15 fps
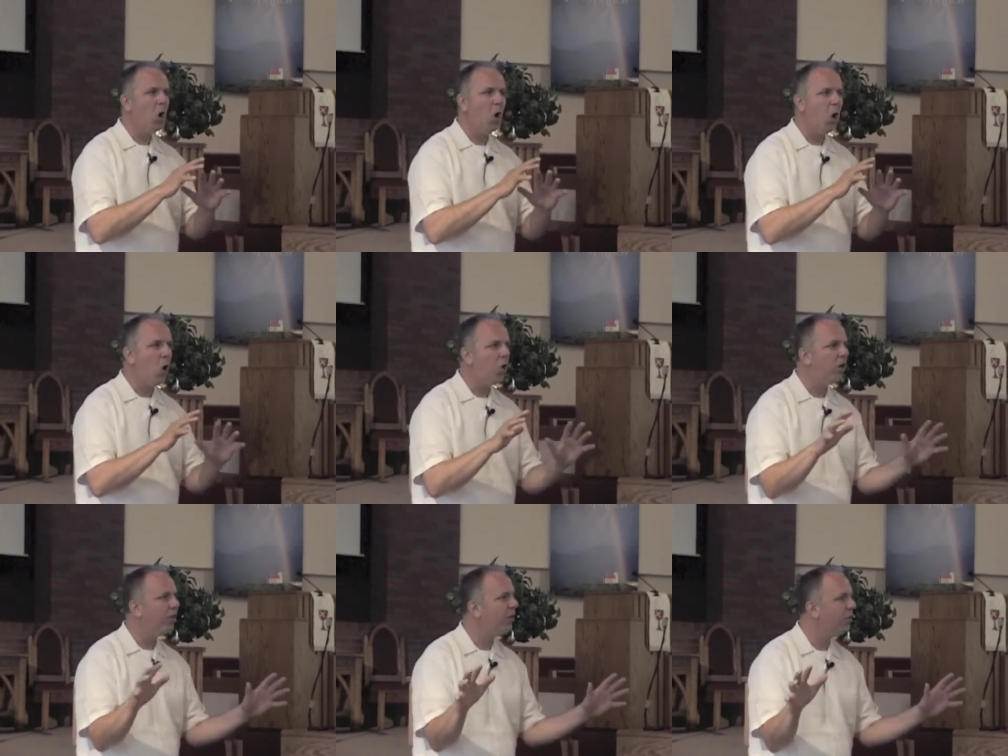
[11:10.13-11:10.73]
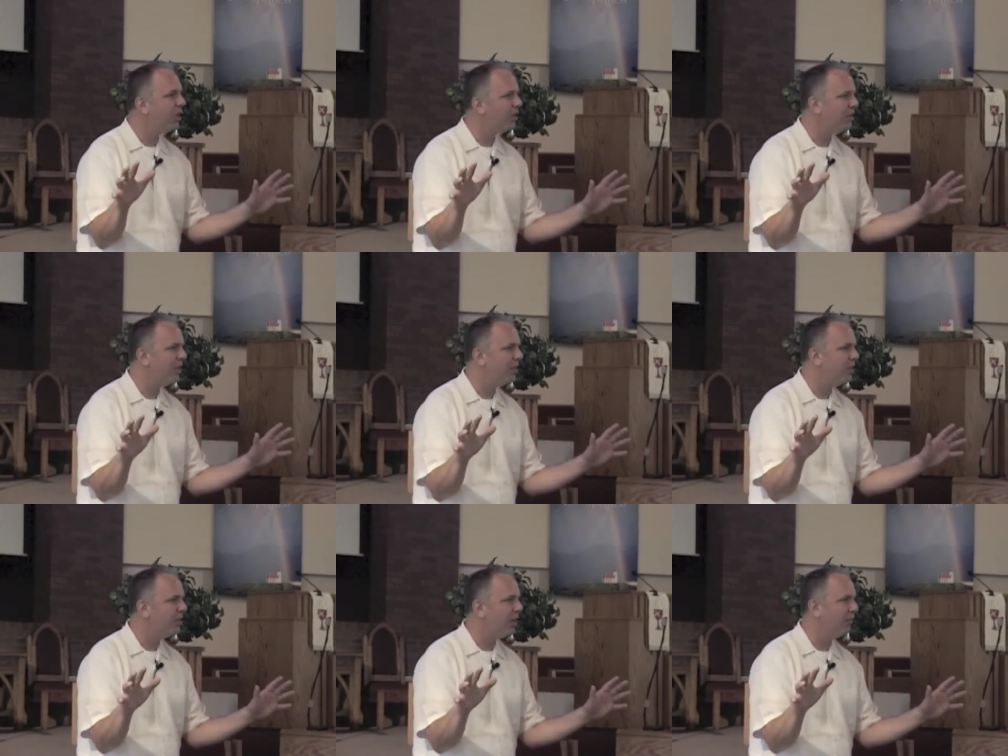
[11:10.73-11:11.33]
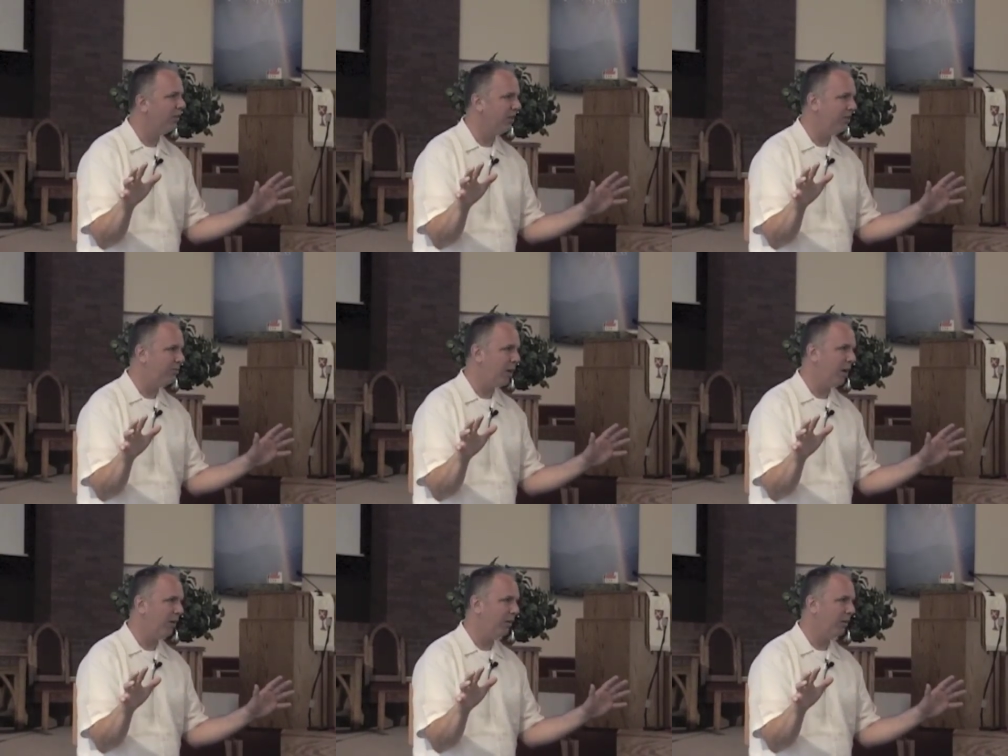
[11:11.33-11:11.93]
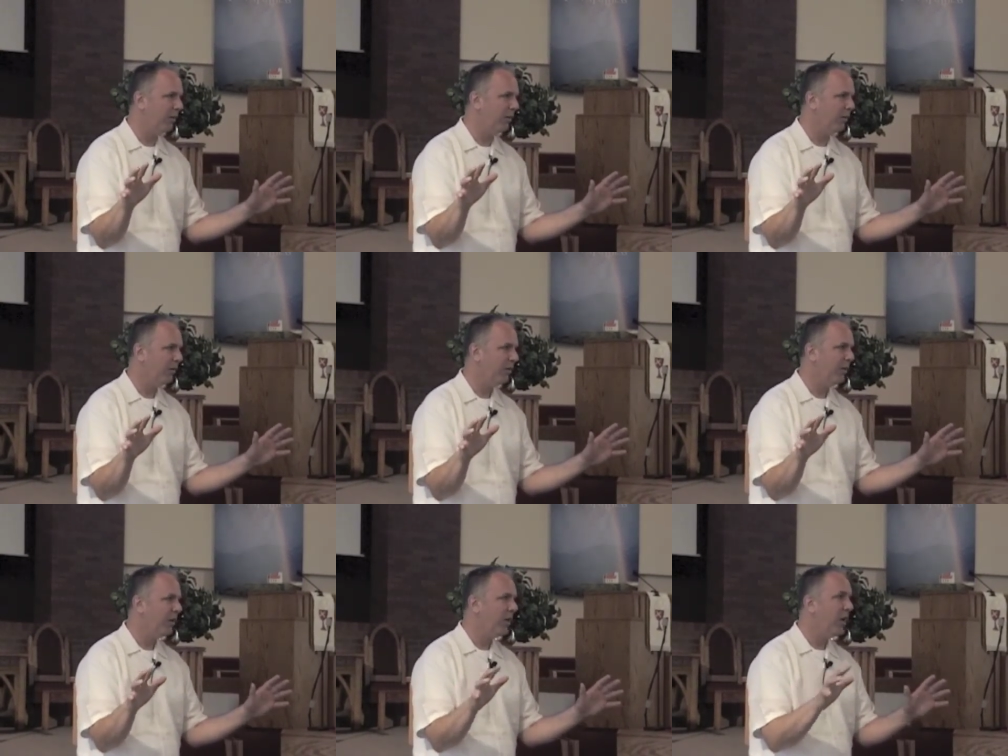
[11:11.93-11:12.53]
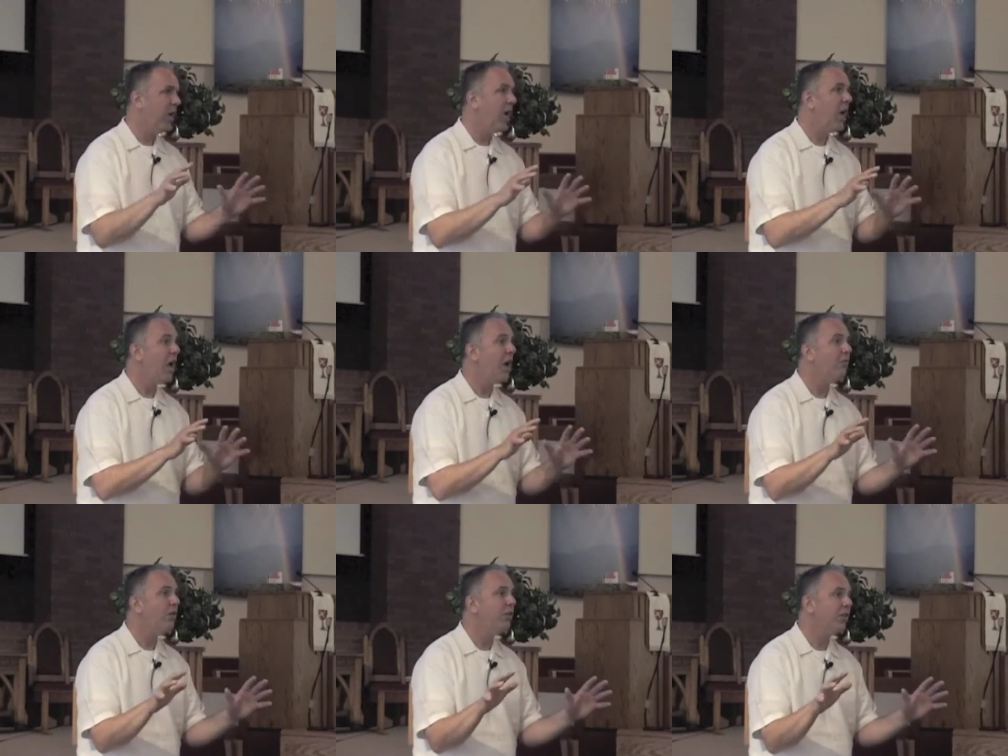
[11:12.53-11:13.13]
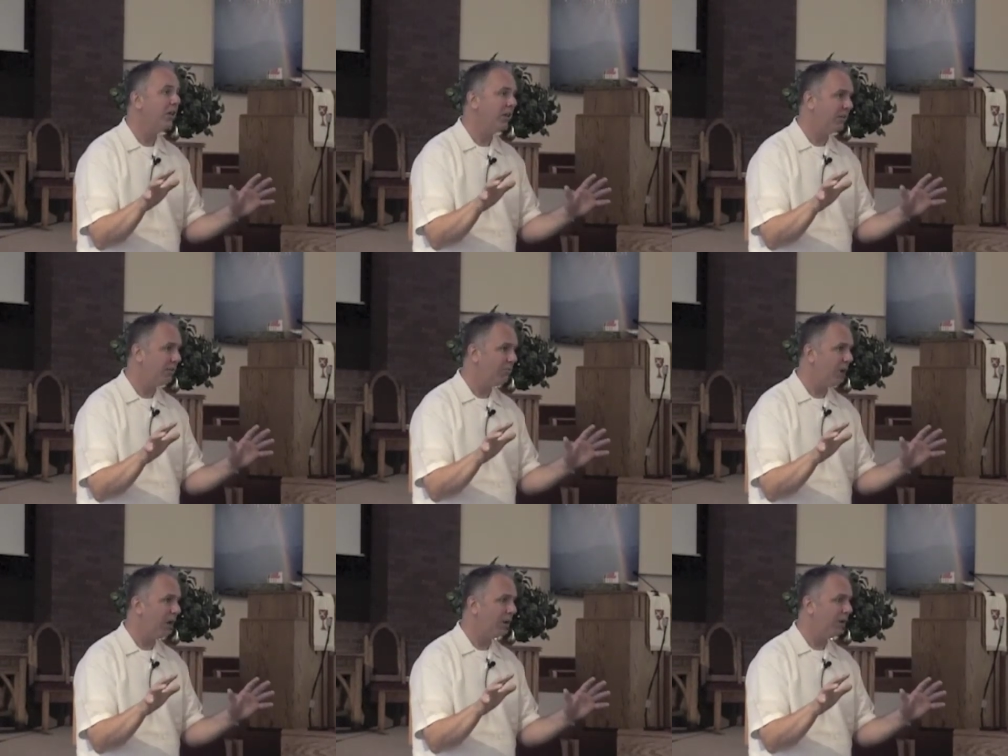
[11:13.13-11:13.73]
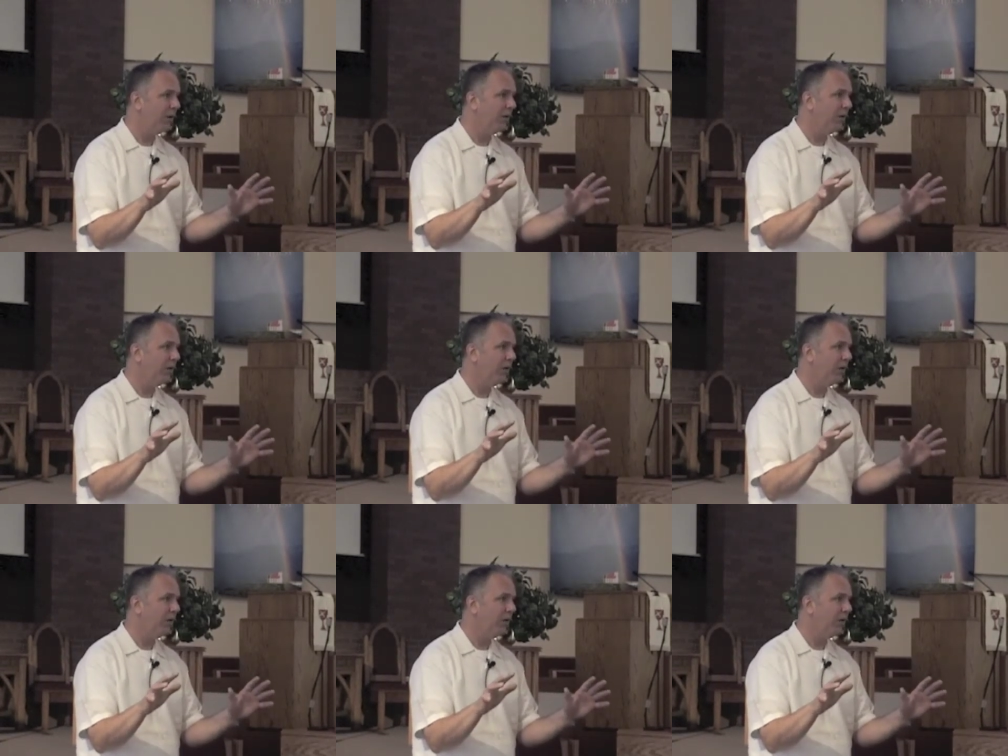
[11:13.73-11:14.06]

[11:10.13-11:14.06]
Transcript: all of the rest of that stuff gets better. Everything gets better